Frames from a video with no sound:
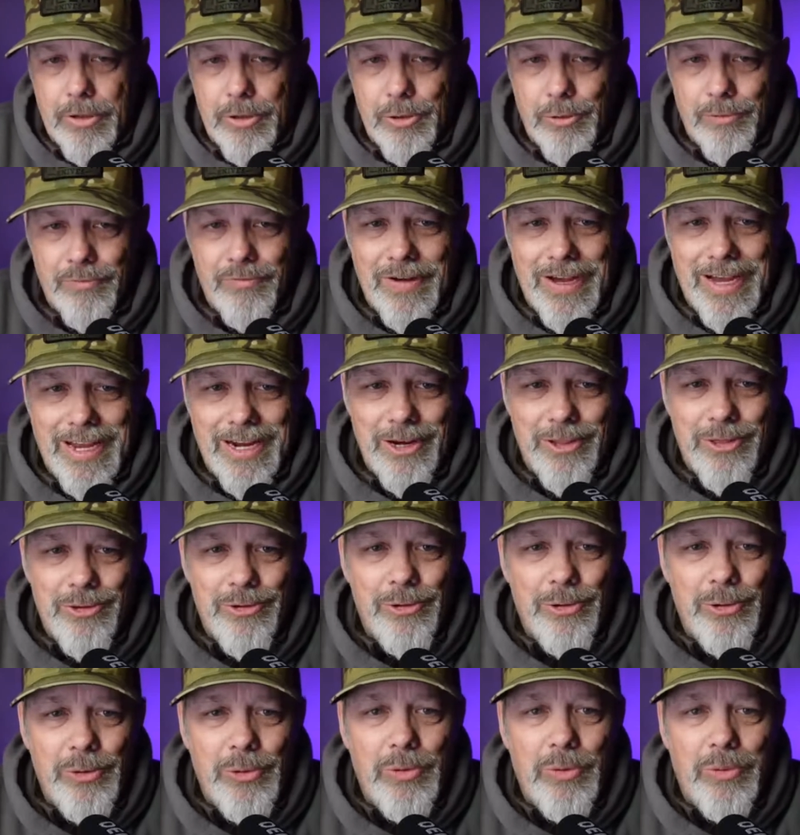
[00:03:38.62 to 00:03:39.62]
You'll find
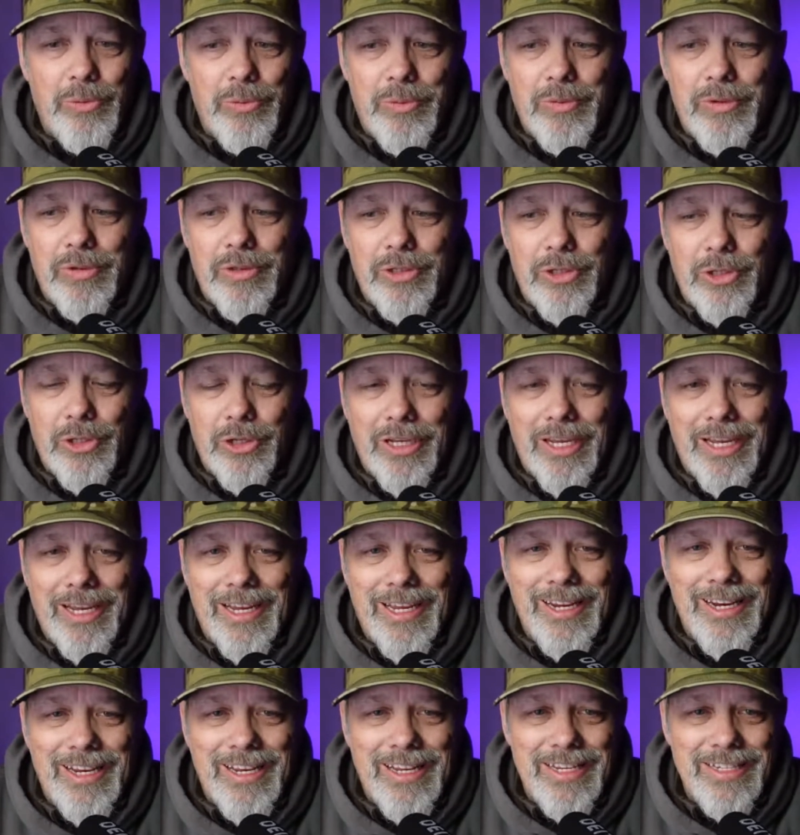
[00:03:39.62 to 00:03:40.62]
through
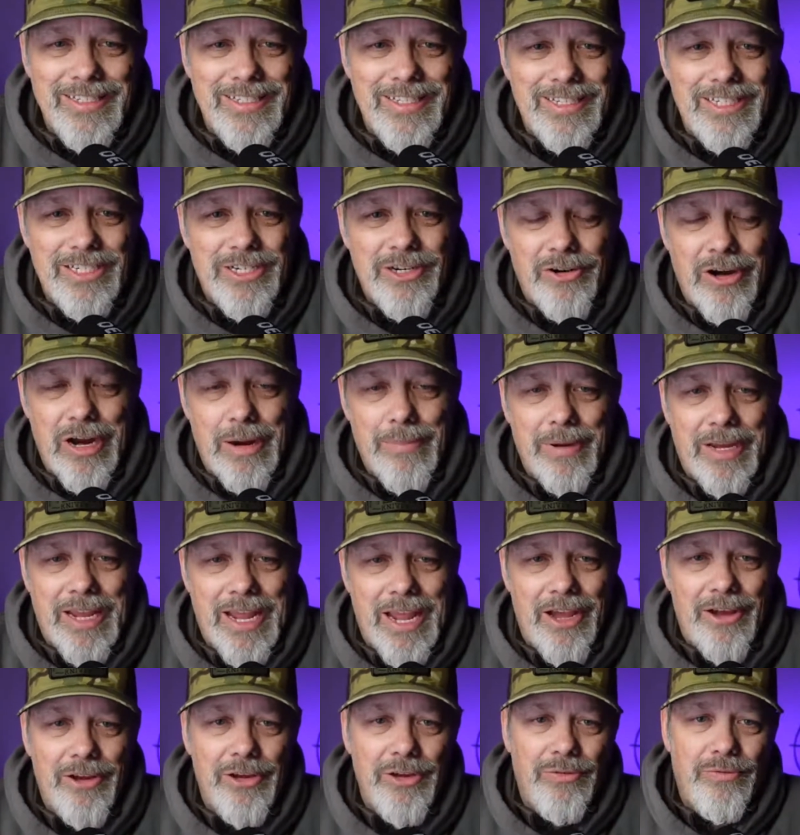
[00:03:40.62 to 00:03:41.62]
looking at his Instagram
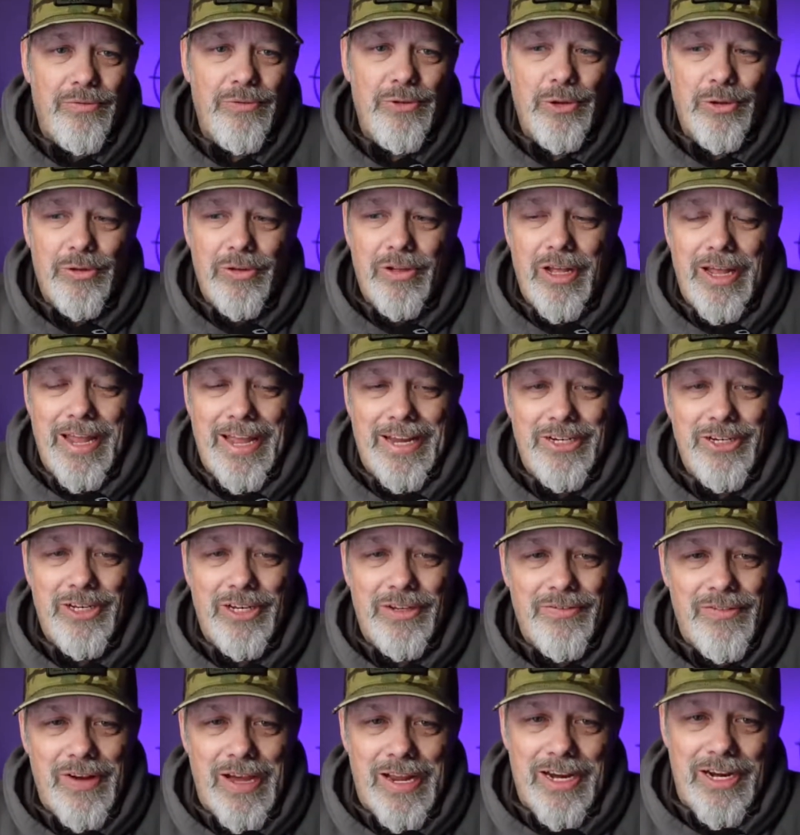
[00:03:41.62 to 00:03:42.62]
account, you'll
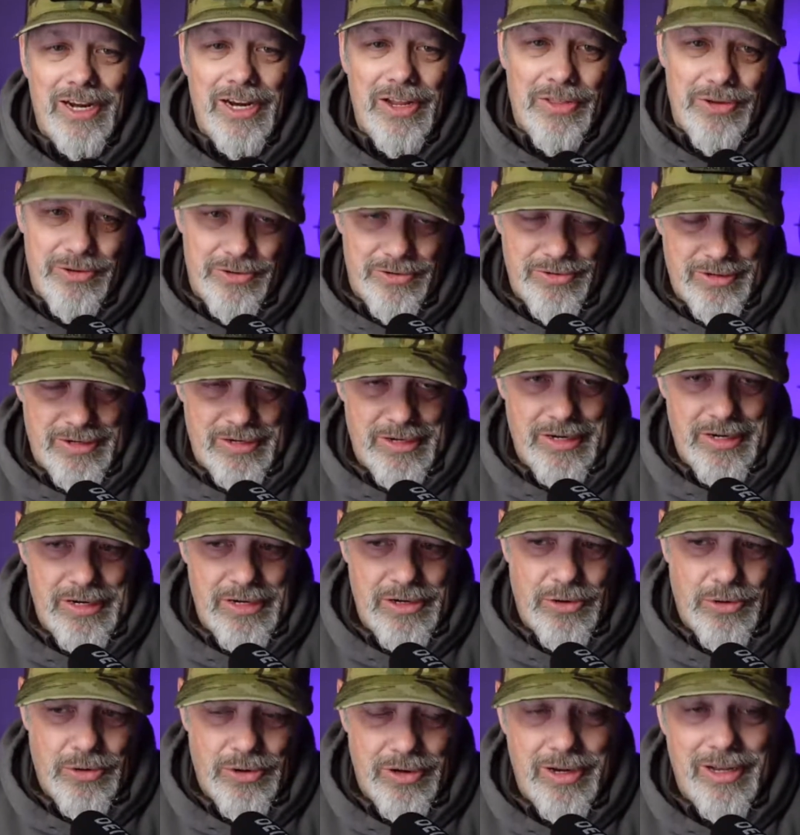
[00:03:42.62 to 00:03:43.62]
actually find another
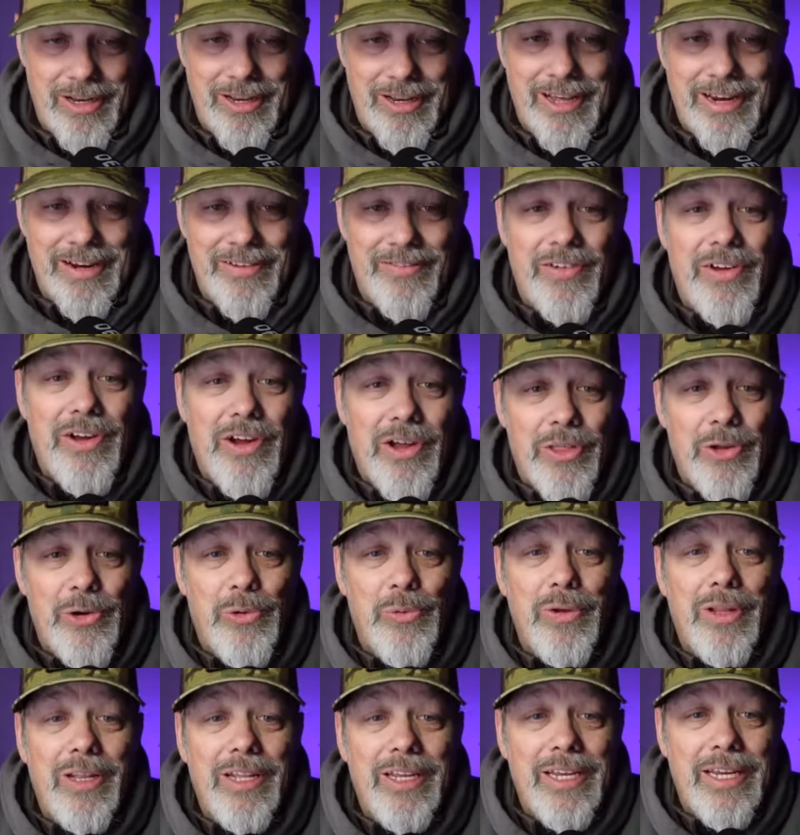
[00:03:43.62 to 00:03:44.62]
or a lot of
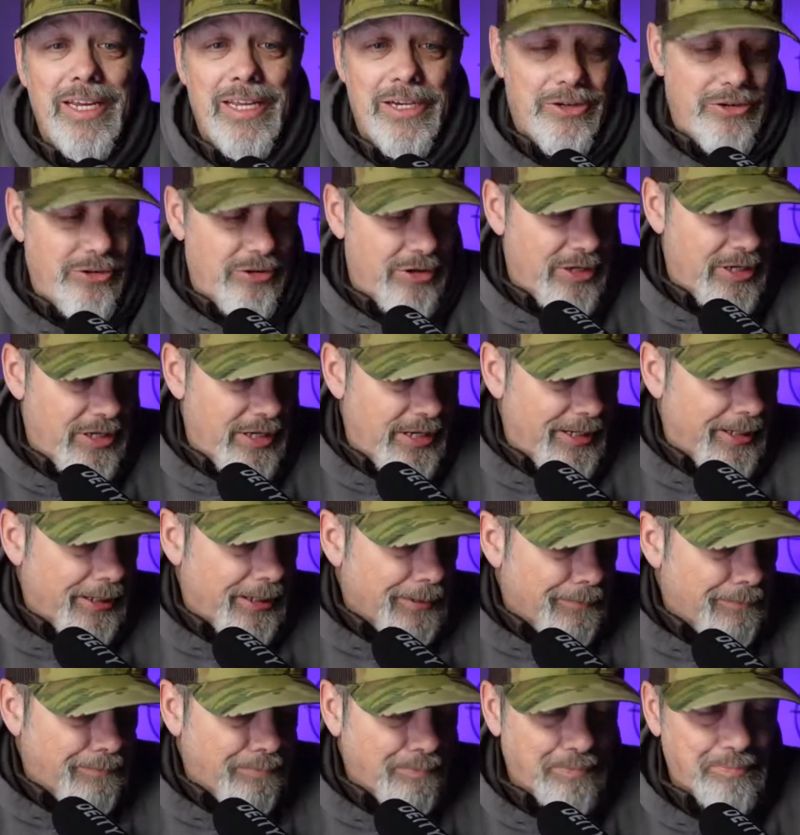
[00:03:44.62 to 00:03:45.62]
other really
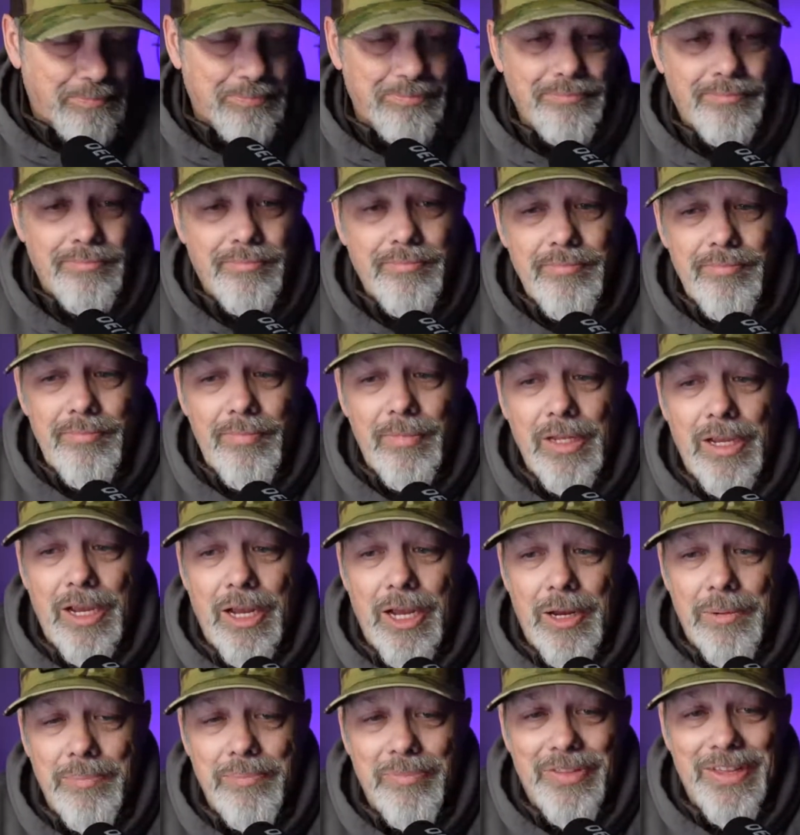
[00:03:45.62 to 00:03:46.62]
interesting
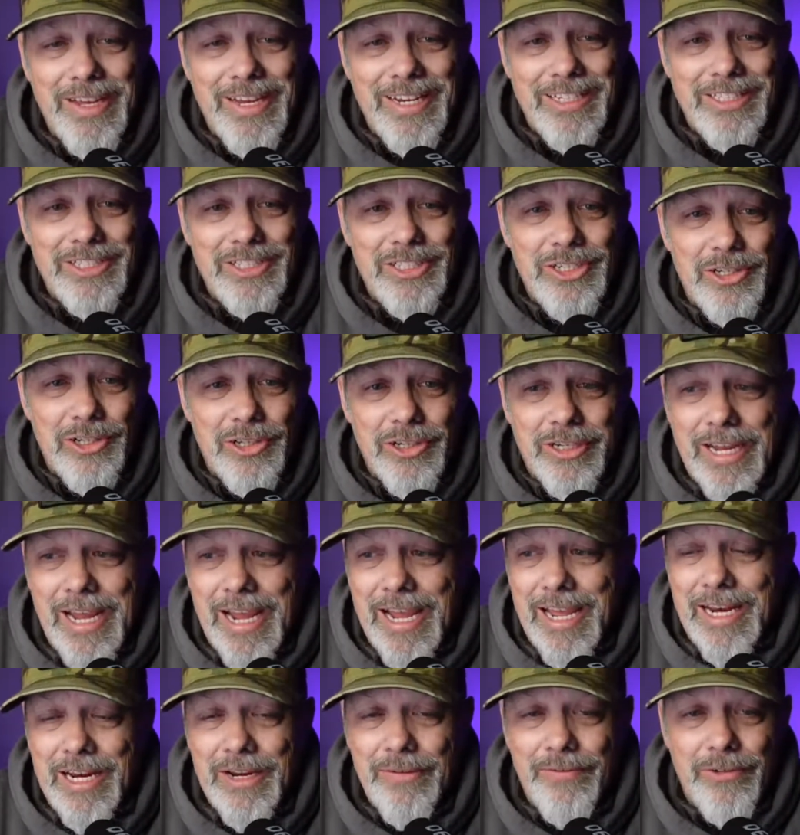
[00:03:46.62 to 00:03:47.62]
things to look
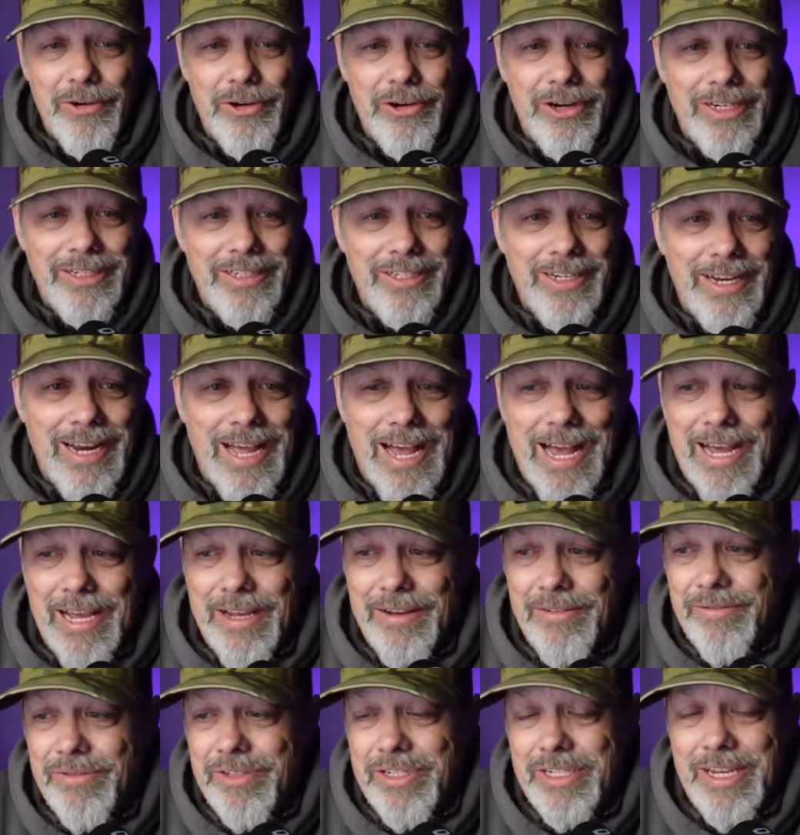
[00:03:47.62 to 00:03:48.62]
at. If you're into
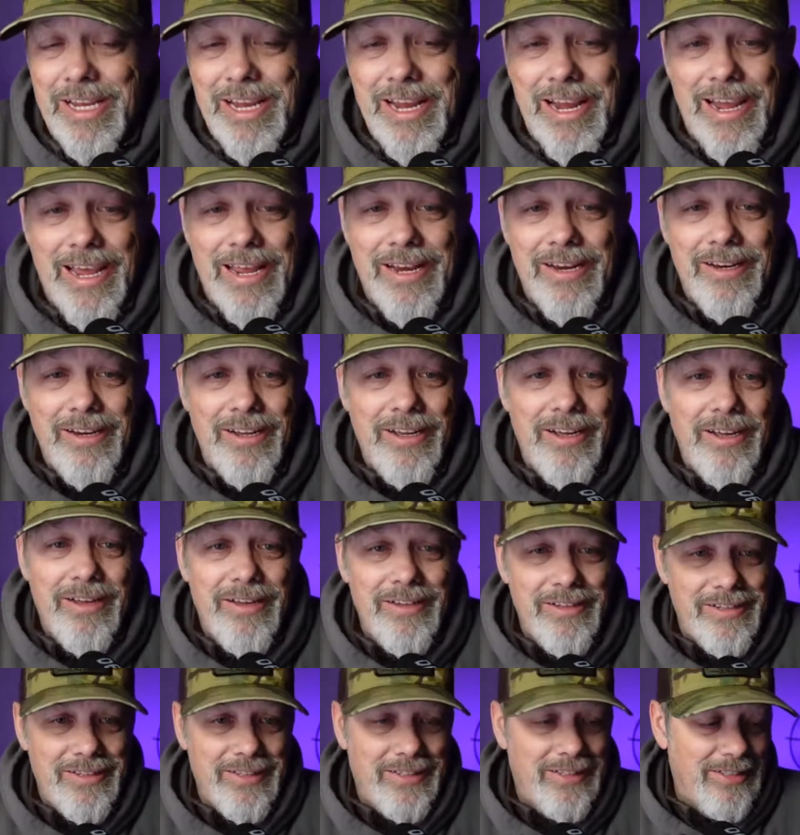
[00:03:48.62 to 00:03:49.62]
knives
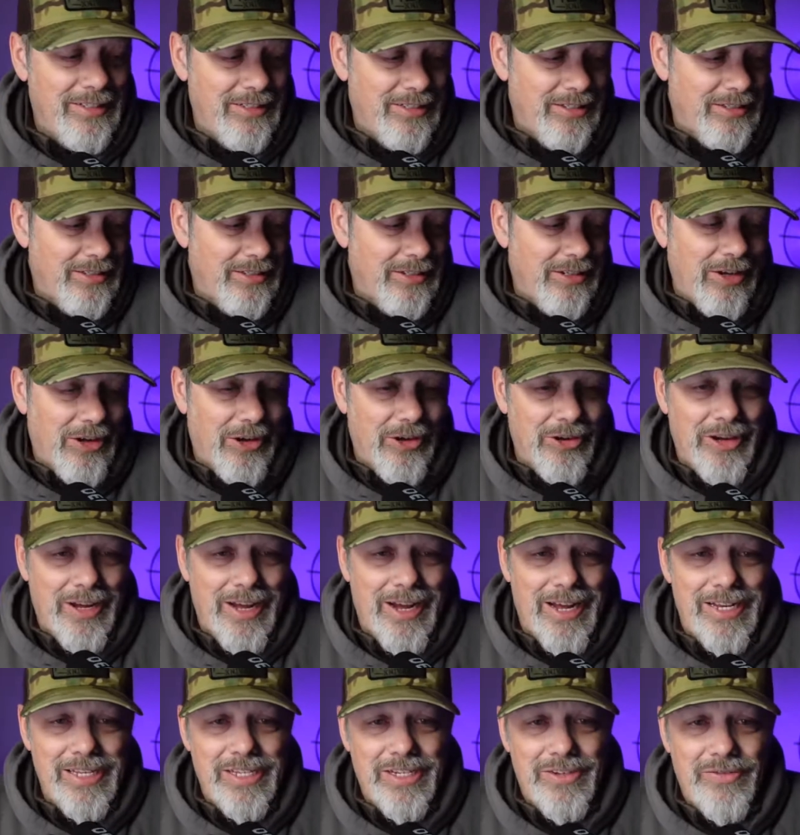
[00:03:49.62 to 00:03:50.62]
and all
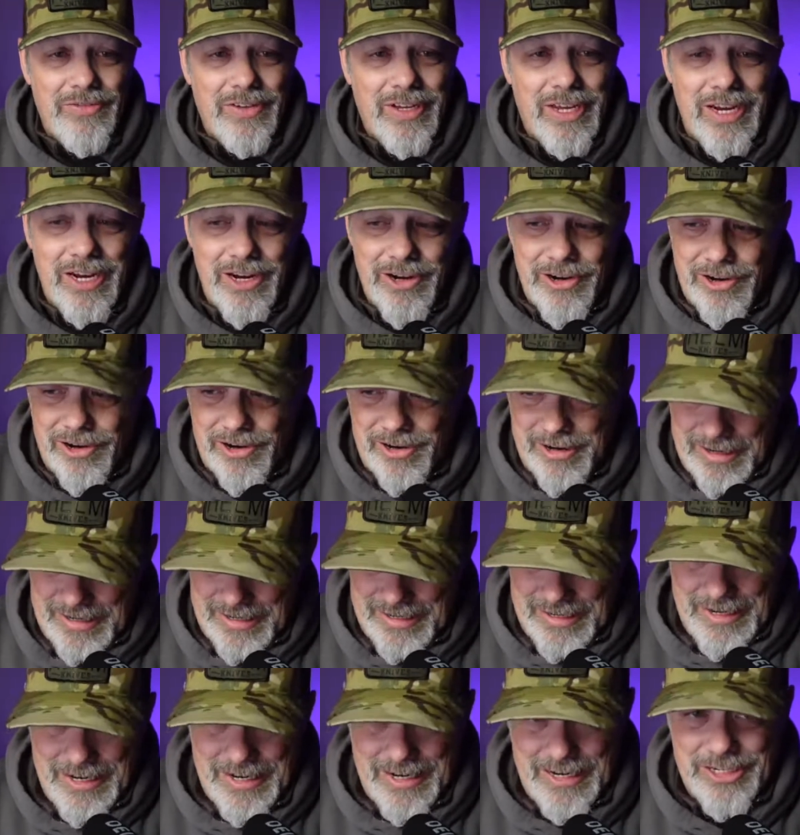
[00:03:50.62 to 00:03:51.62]
kinds of
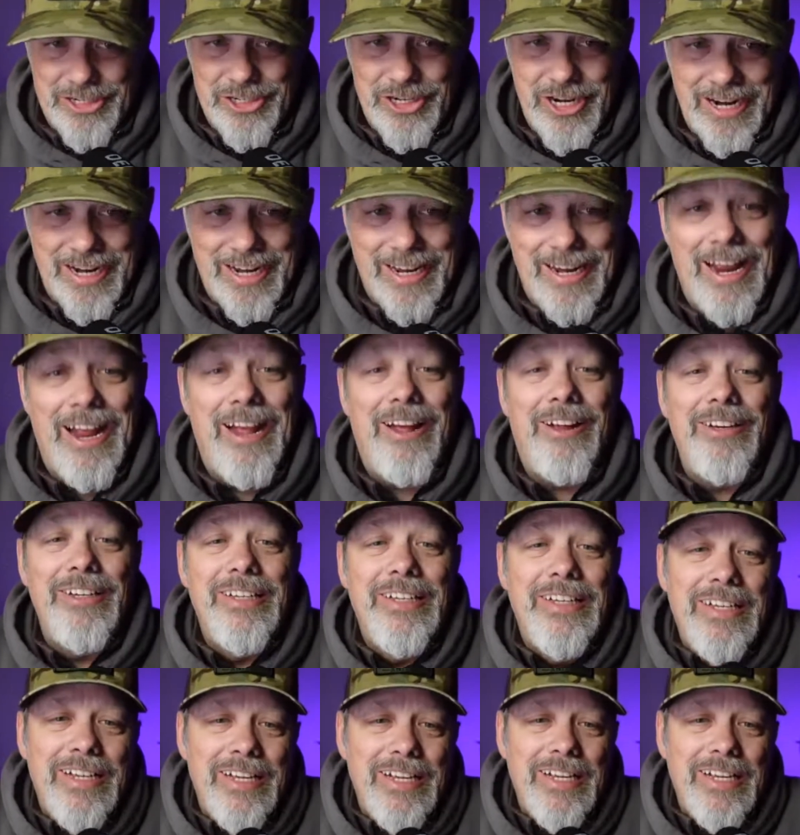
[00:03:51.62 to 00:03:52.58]
gear, check it out.